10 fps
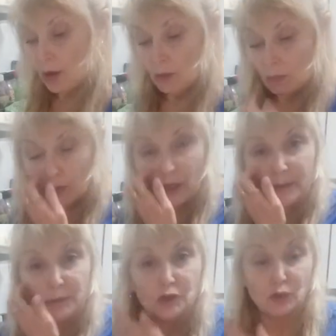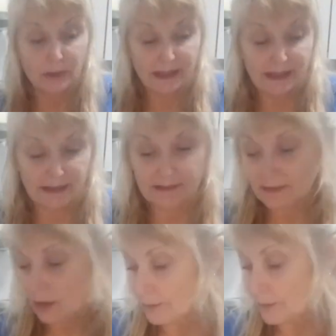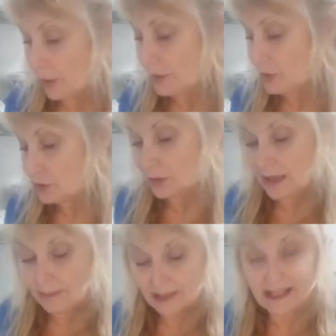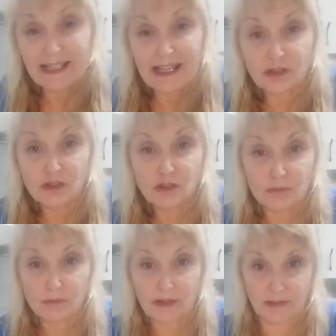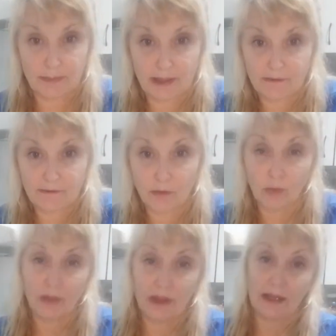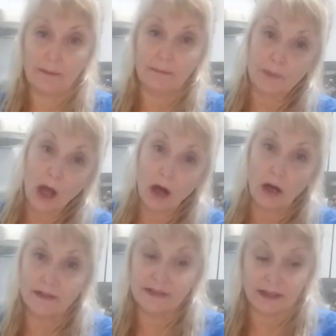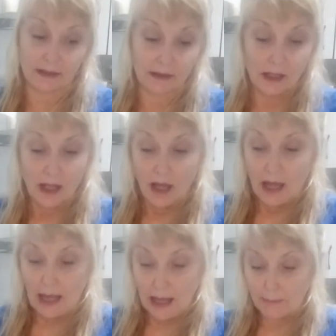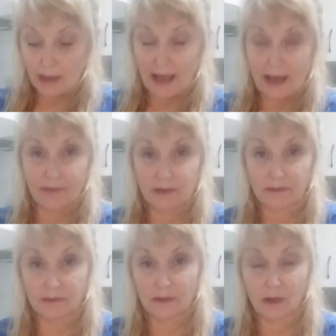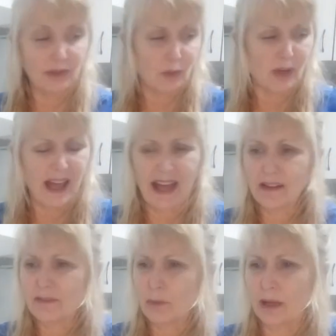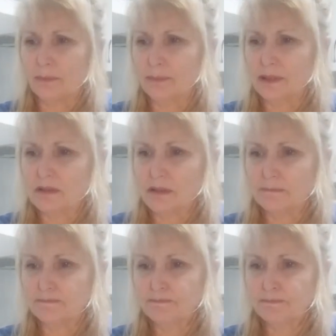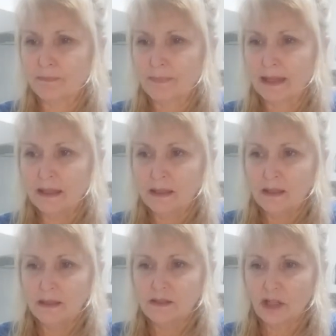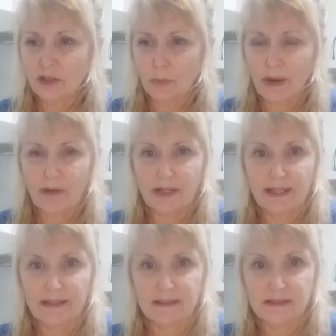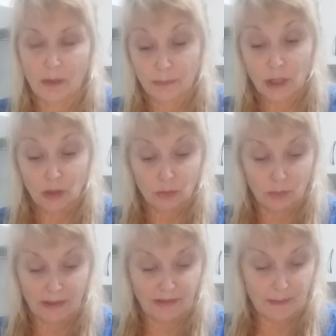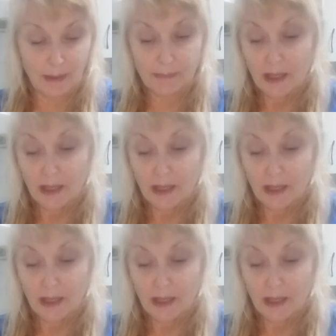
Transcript: what I'm doing is I'm going to look up a Ganesh recipe for the icing. I thought I had one, but don't know where it is. So I'm going to look one of them up.